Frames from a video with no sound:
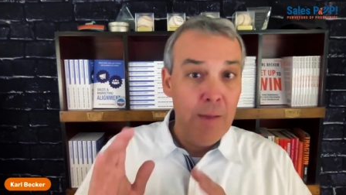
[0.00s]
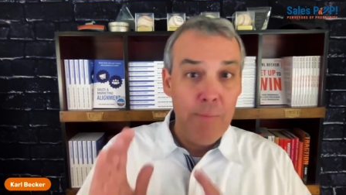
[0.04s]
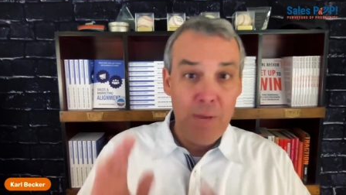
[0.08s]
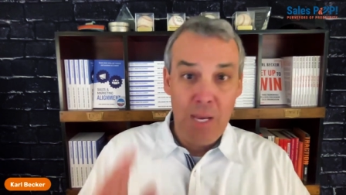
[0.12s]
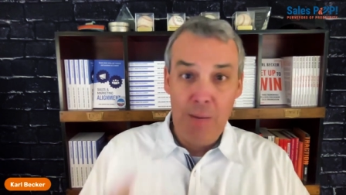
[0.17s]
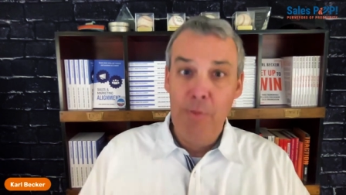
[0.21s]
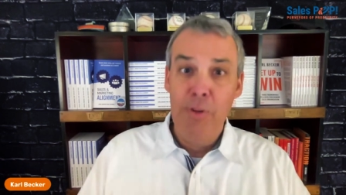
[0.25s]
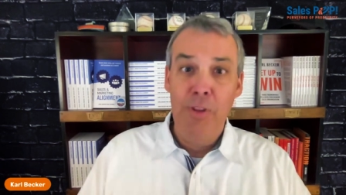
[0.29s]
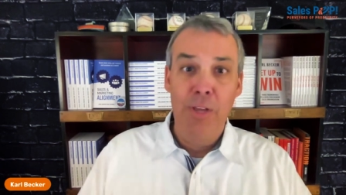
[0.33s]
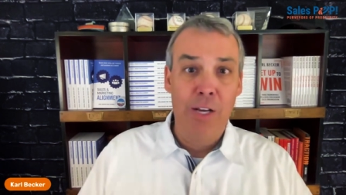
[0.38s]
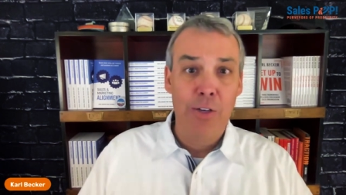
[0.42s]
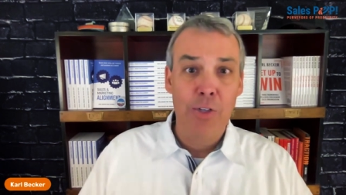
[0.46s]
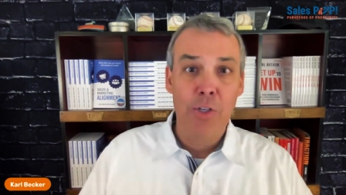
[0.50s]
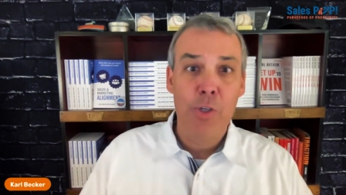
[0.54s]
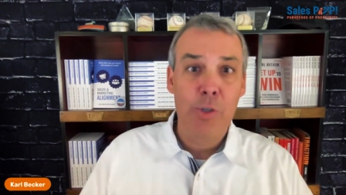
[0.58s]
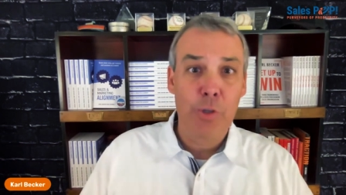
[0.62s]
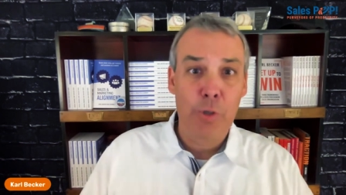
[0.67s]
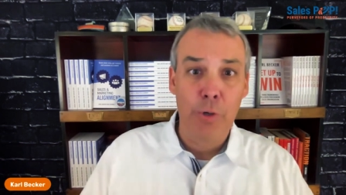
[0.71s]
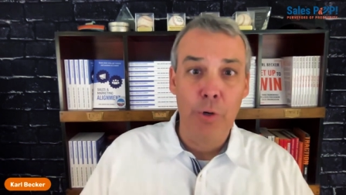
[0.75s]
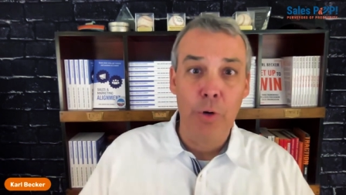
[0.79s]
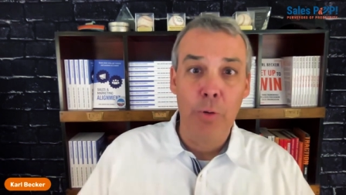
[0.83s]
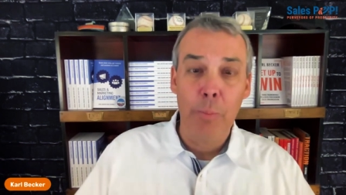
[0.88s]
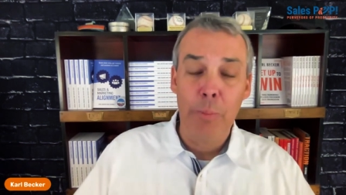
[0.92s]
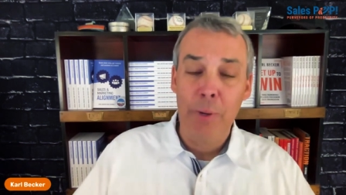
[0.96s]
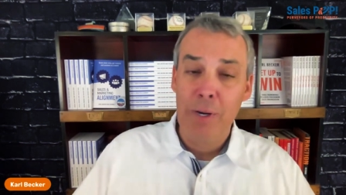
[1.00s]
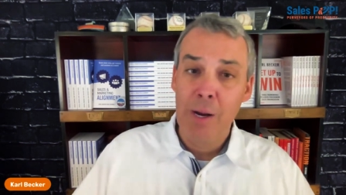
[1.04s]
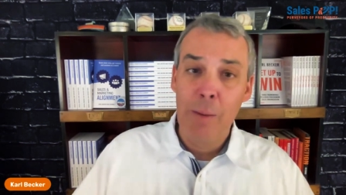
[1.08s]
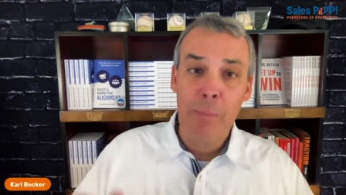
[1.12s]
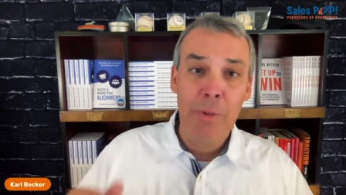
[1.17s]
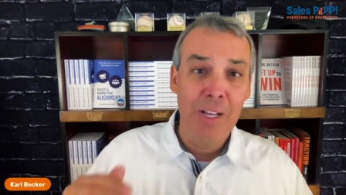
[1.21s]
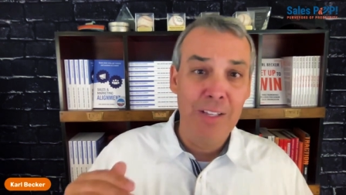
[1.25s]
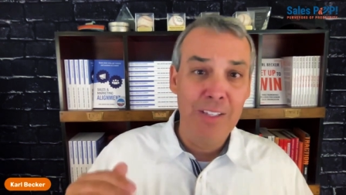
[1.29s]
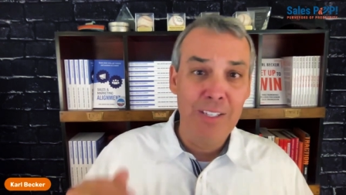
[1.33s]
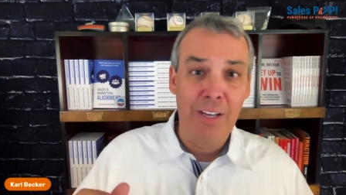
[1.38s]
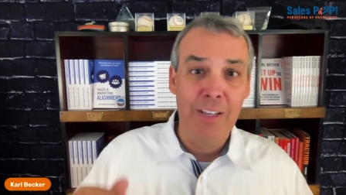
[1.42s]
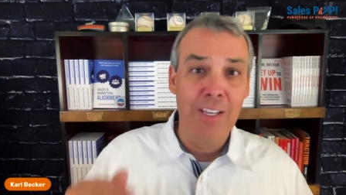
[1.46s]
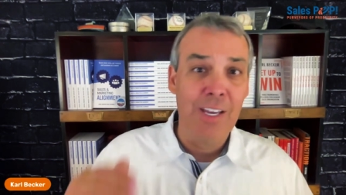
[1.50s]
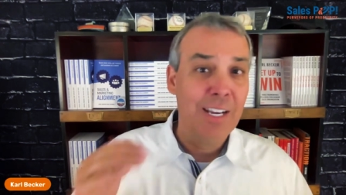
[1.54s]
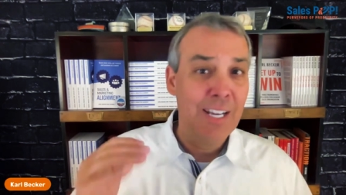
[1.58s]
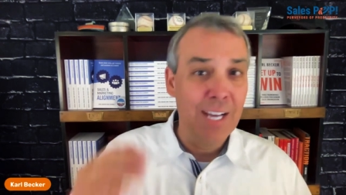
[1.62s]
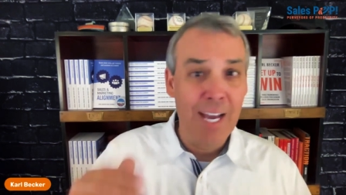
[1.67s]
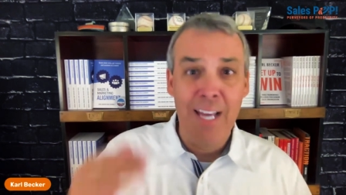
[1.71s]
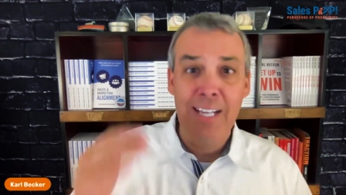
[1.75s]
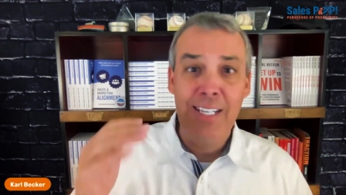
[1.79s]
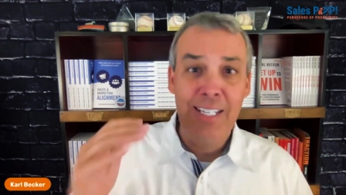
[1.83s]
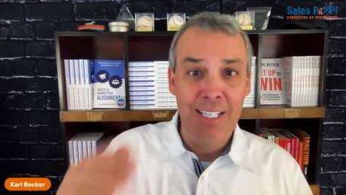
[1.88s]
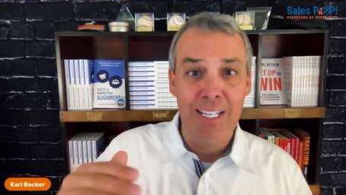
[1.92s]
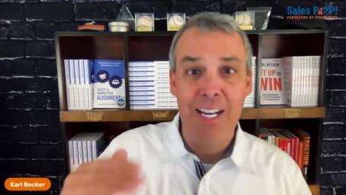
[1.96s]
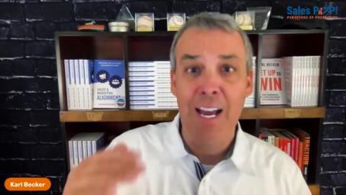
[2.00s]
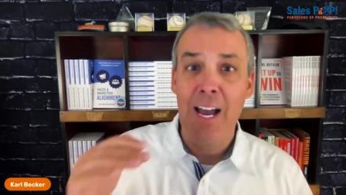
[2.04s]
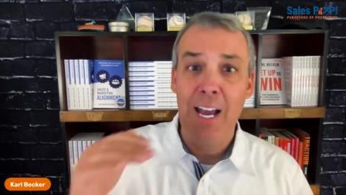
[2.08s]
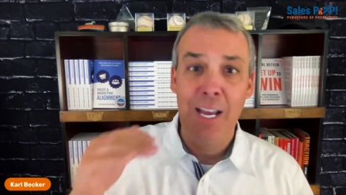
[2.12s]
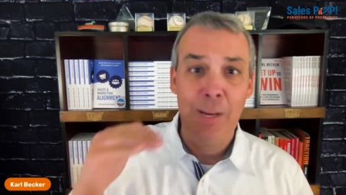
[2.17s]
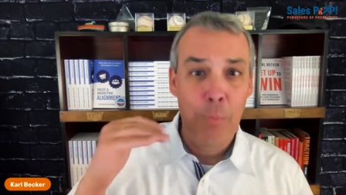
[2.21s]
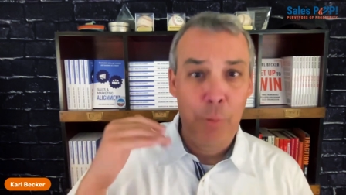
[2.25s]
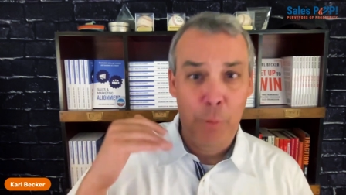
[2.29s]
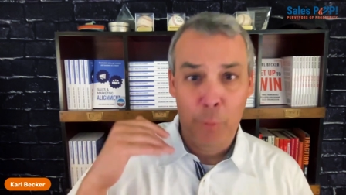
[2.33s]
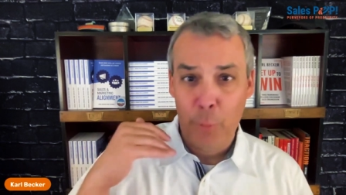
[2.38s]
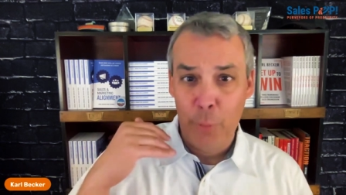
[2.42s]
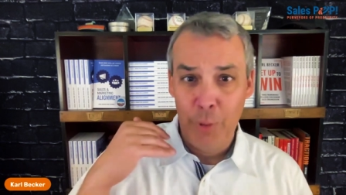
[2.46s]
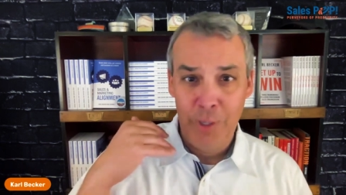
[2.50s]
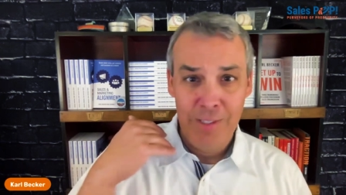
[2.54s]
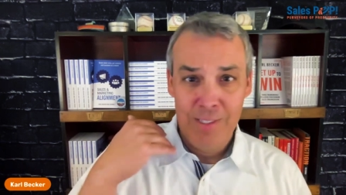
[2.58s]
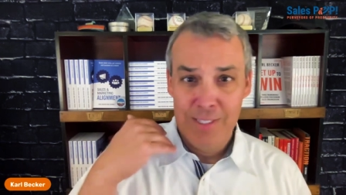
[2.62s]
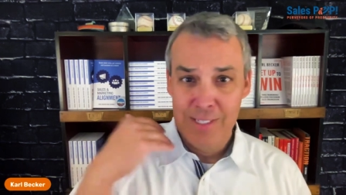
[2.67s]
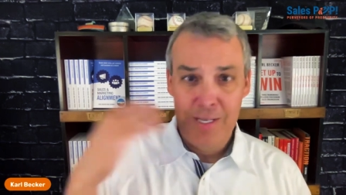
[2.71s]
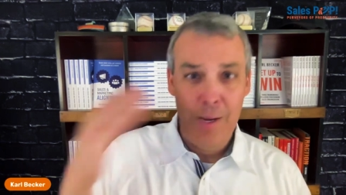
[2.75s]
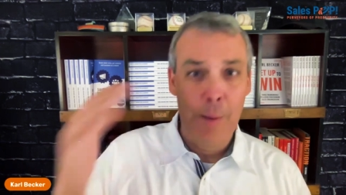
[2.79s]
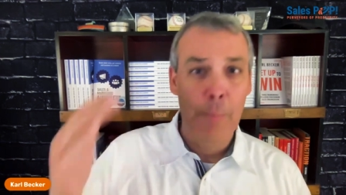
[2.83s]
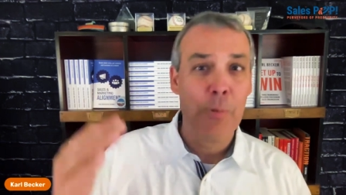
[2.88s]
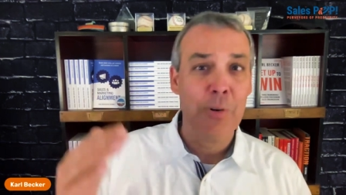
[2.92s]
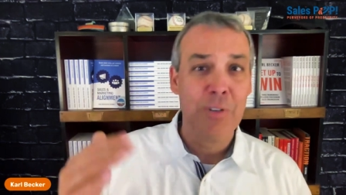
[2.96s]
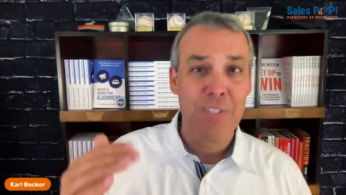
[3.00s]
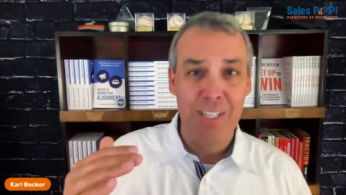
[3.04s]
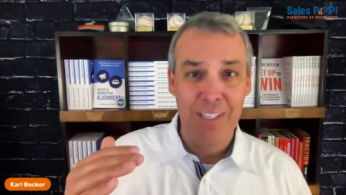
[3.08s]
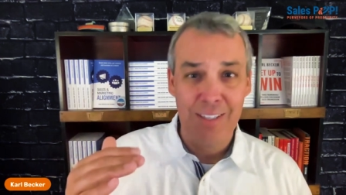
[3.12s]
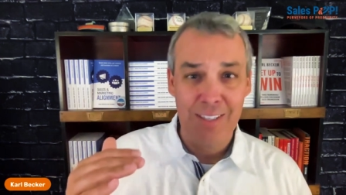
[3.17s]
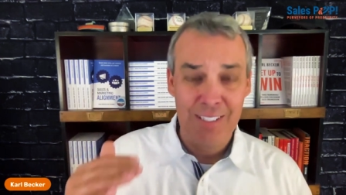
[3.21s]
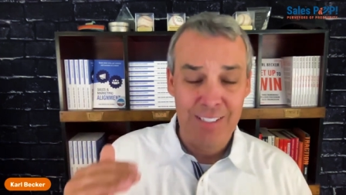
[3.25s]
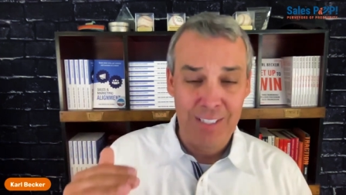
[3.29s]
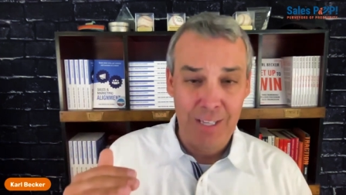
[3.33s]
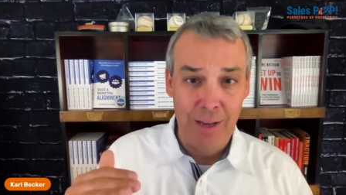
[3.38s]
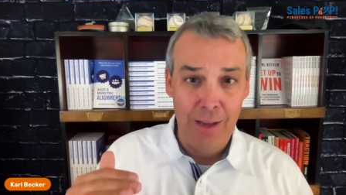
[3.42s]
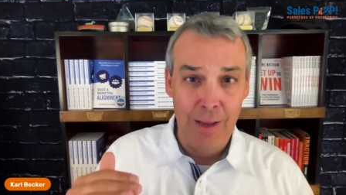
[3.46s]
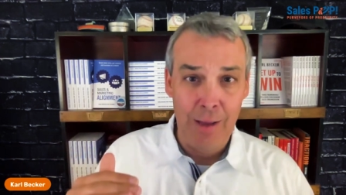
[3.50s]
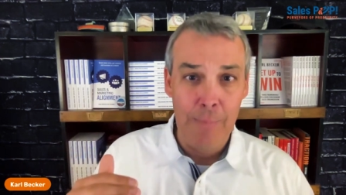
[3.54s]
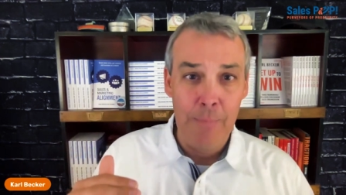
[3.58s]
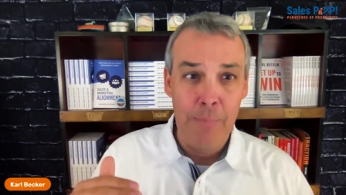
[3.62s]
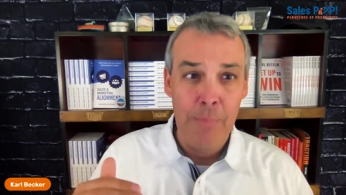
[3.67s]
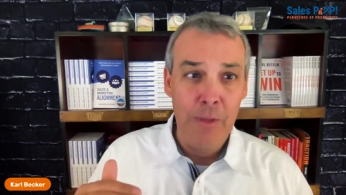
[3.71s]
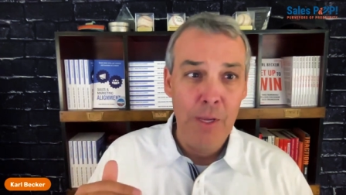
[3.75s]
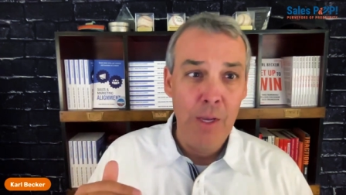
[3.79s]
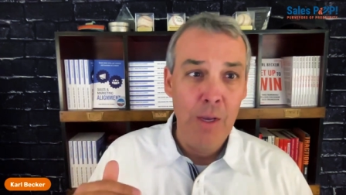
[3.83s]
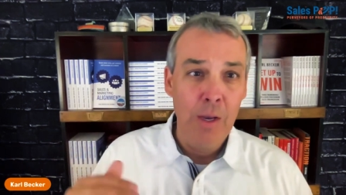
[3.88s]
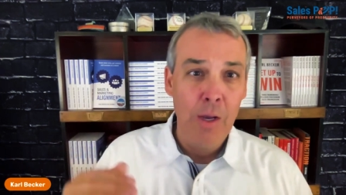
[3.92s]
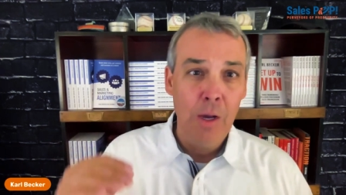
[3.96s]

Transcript: And mm-hmm. maybe that's true, but I'm going to tell you 99 point some percent of the time,